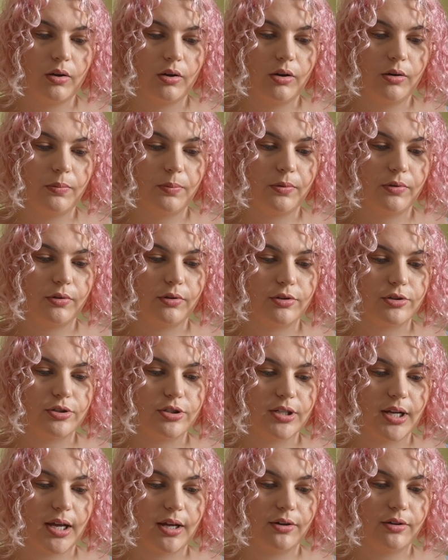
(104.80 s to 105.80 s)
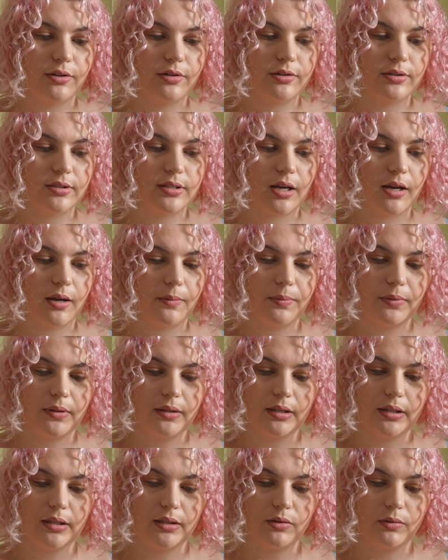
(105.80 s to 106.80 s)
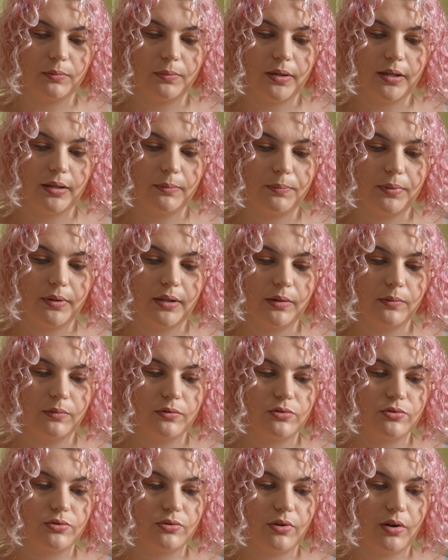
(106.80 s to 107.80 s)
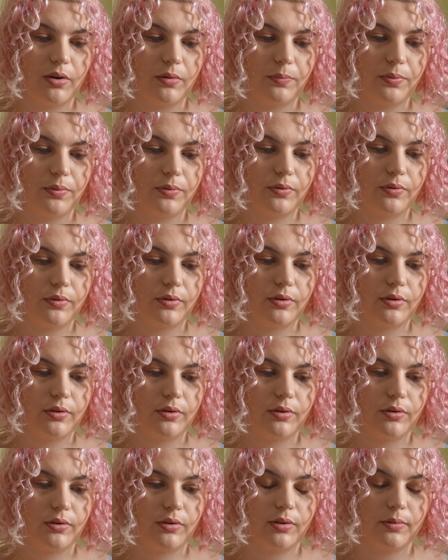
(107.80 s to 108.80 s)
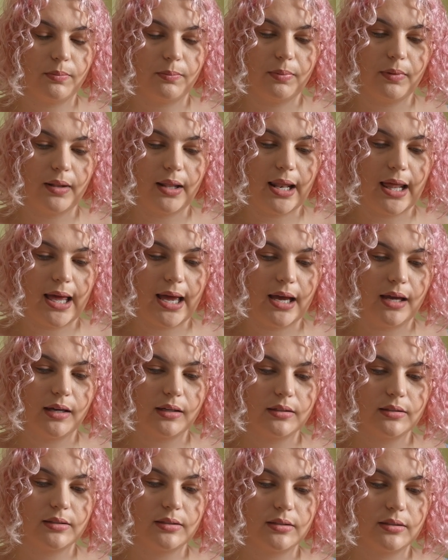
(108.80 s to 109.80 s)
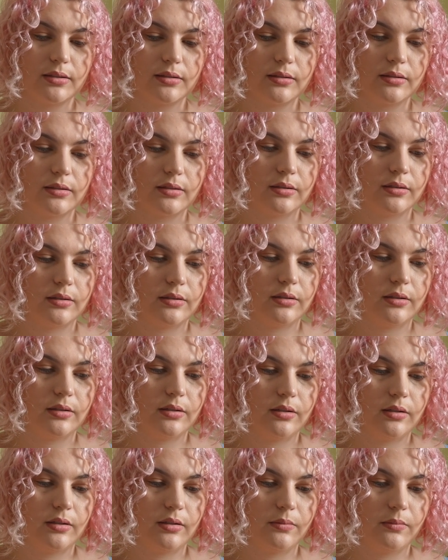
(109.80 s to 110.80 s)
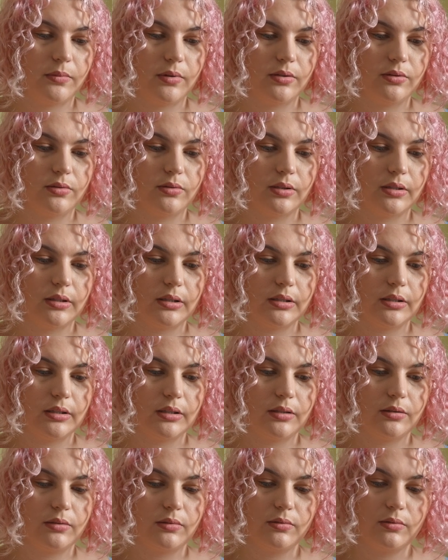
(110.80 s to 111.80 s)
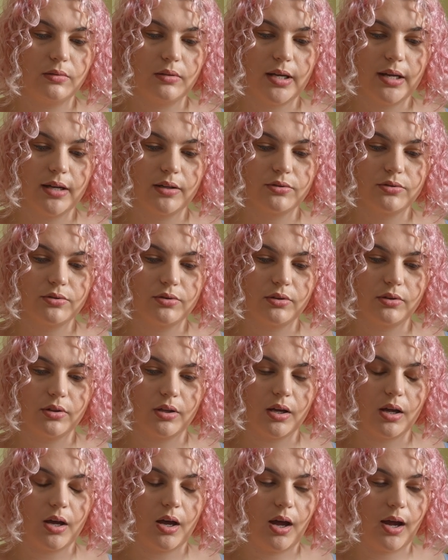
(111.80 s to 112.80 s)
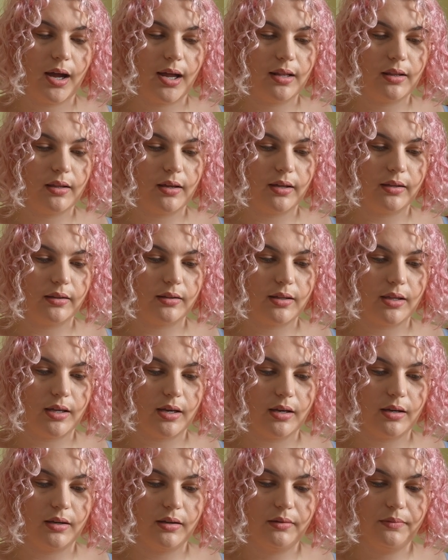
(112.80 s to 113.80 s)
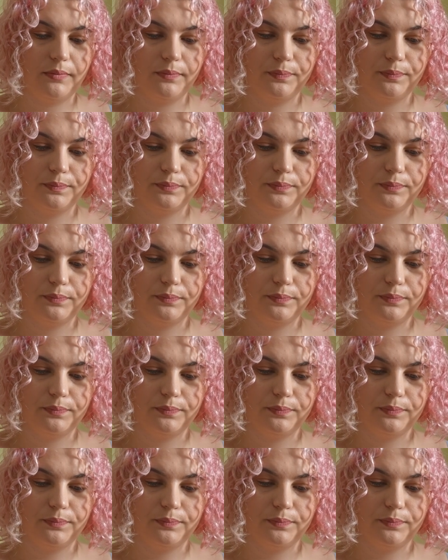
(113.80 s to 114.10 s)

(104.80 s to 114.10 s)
open those shadows up a little bit, but then drop the blacks. Might do a little extra on the highlight there.